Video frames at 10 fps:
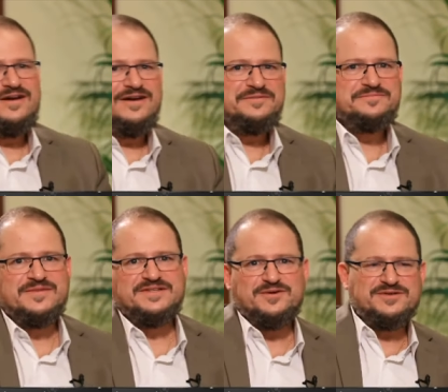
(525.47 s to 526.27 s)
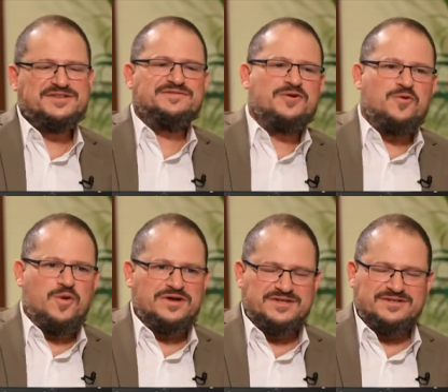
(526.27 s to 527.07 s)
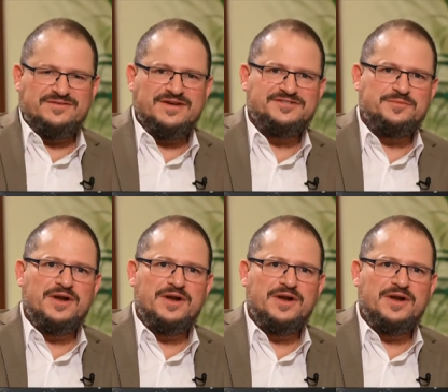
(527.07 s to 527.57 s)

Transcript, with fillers: um, it's always a difficult question to answer,